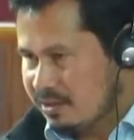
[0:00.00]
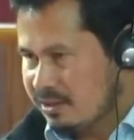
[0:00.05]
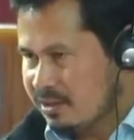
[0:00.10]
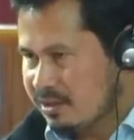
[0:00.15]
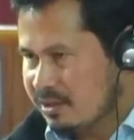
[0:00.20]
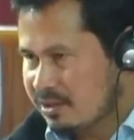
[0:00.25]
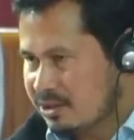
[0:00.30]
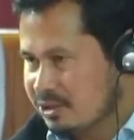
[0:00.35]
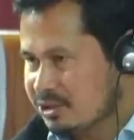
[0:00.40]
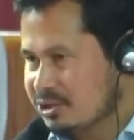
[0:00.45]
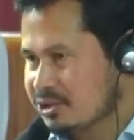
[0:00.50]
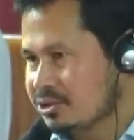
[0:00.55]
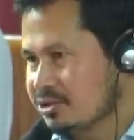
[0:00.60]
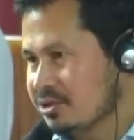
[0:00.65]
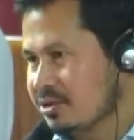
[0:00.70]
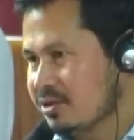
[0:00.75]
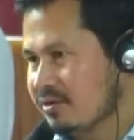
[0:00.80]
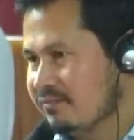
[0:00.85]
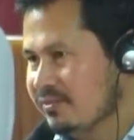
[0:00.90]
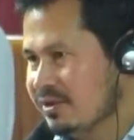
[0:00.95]

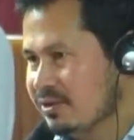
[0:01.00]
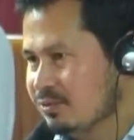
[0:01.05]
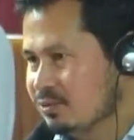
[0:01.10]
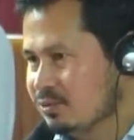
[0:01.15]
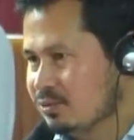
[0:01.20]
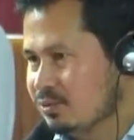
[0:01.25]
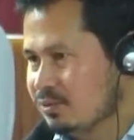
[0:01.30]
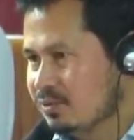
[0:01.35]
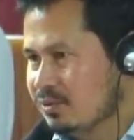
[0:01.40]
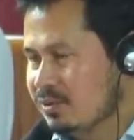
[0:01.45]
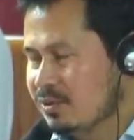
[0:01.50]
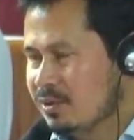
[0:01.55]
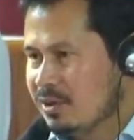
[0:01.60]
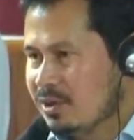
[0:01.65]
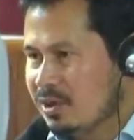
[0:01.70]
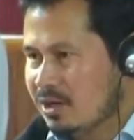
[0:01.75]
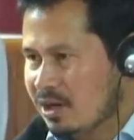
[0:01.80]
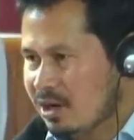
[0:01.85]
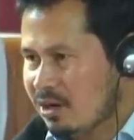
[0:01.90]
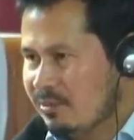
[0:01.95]
construction of new
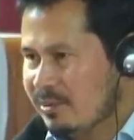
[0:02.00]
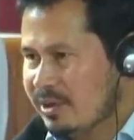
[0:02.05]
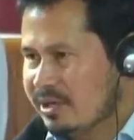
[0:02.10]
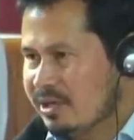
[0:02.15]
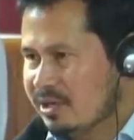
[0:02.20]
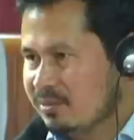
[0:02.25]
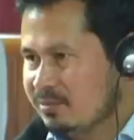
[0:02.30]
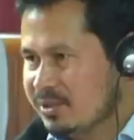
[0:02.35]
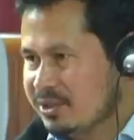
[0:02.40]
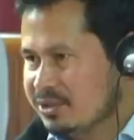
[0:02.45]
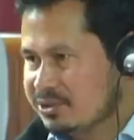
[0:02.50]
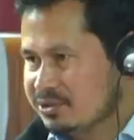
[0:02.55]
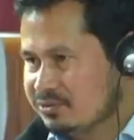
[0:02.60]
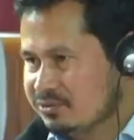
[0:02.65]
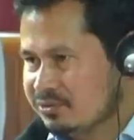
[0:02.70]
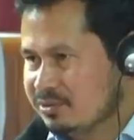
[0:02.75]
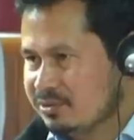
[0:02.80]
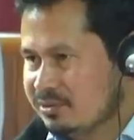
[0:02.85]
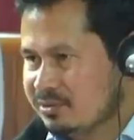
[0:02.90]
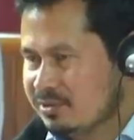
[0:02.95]
government L P
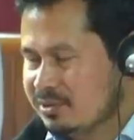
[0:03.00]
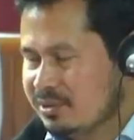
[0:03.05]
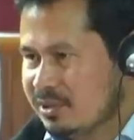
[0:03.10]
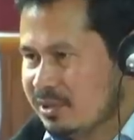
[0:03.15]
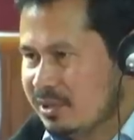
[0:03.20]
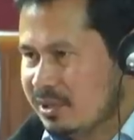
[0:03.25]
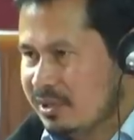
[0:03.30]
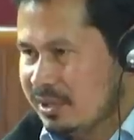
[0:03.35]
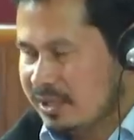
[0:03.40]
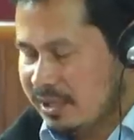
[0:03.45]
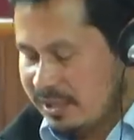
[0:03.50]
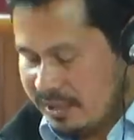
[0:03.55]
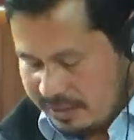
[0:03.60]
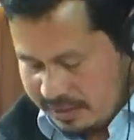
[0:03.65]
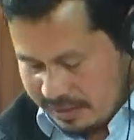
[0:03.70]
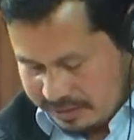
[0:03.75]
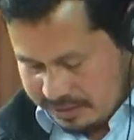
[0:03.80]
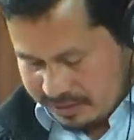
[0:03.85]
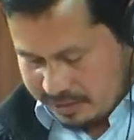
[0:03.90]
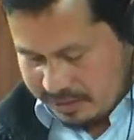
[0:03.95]
school, and
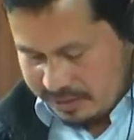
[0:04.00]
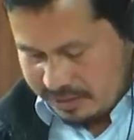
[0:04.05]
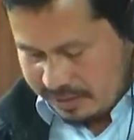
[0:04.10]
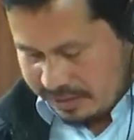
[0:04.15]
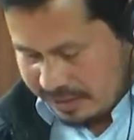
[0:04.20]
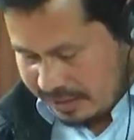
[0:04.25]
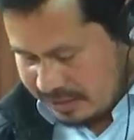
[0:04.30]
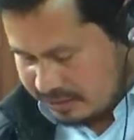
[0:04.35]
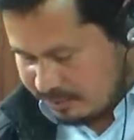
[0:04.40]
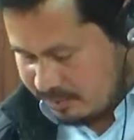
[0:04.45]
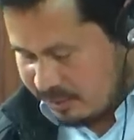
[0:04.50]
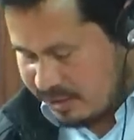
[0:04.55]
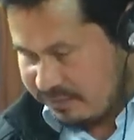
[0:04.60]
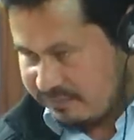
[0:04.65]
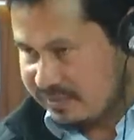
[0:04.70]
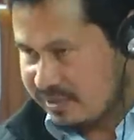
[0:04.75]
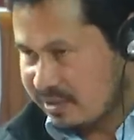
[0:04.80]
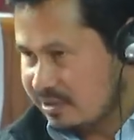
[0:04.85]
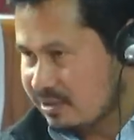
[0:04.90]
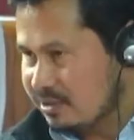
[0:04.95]
I think it has
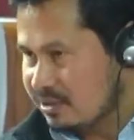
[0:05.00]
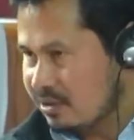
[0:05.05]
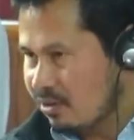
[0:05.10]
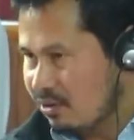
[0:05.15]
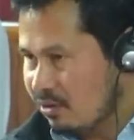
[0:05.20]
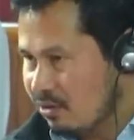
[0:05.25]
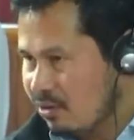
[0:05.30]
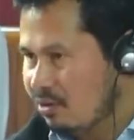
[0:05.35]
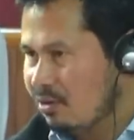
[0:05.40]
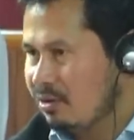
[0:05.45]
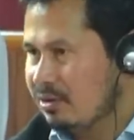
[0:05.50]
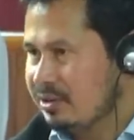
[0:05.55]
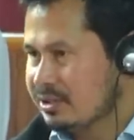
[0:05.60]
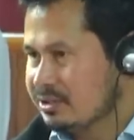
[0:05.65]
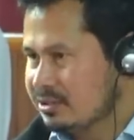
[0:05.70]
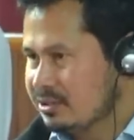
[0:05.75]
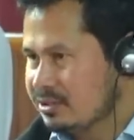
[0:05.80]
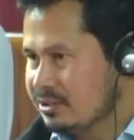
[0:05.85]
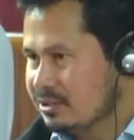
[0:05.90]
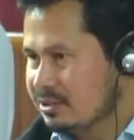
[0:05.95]
benefited all the
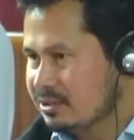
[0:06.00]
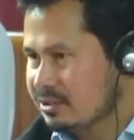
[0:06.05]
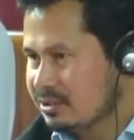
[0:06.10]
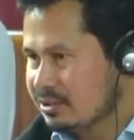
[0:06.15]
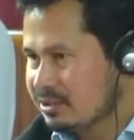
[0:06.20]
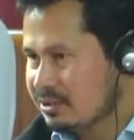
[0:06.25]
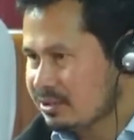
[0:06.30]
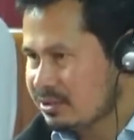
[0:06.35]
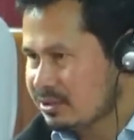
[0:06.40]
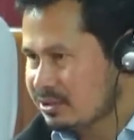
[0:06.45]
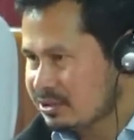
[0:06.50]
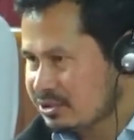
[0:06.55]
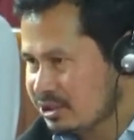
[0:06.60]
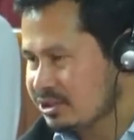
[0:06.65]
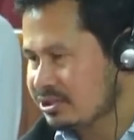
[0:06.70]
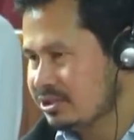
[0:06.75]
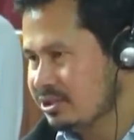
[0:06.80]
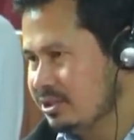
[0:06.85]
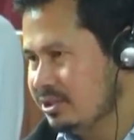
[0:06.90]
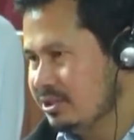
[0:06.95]

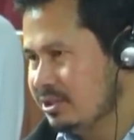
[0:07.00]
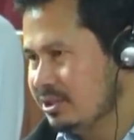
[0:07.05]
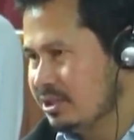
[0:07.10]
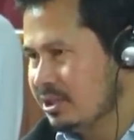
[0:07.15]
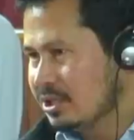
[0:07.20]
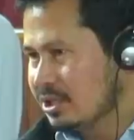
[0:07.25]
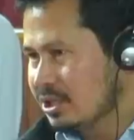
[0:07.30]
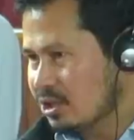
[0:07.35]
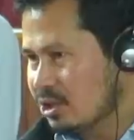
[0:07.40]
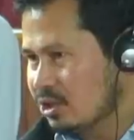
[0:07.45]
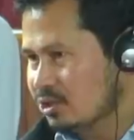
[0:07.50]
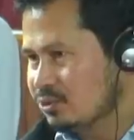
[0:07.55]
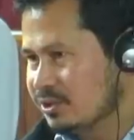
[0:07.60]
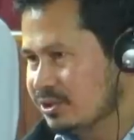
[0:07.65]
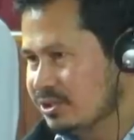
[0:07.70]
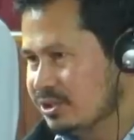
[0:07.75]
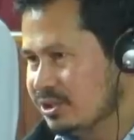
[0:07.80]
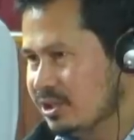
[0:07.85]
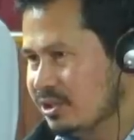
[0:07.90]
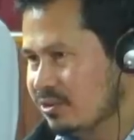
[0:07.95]
sixty
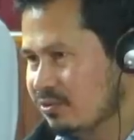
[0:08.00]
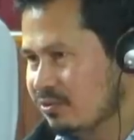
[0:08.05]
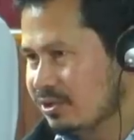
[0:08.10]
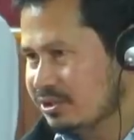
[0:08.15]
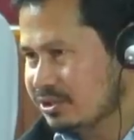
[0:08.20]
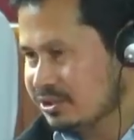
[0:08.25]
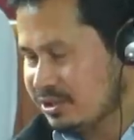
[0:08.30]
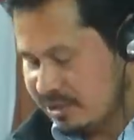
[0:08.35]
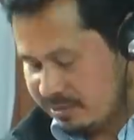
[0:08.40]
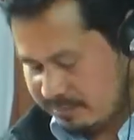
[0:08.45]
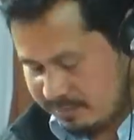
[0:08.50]
constituency in our state.